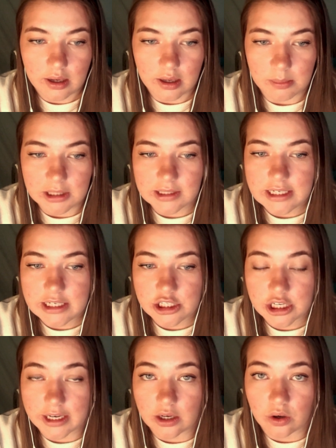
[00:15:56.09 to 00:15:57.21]
ability
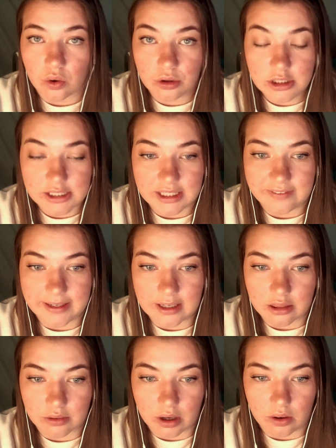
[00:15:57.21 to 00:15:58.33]
check, or saving
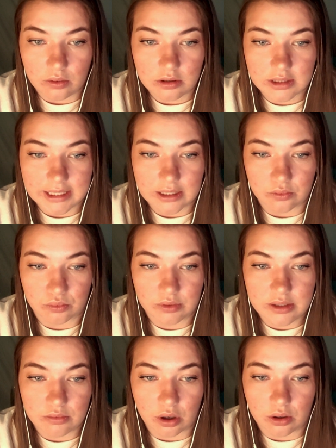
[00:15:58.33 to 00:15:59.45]
throw, they can
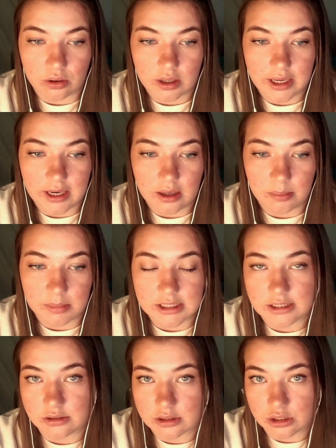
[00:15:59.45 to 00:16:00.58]
re-roll and
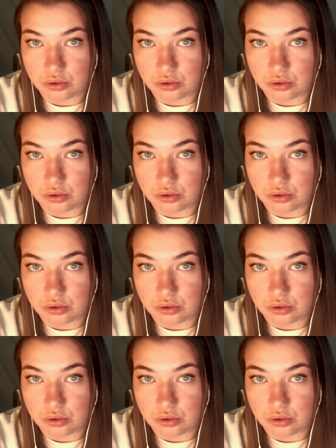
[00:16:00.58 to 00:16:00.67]
must use the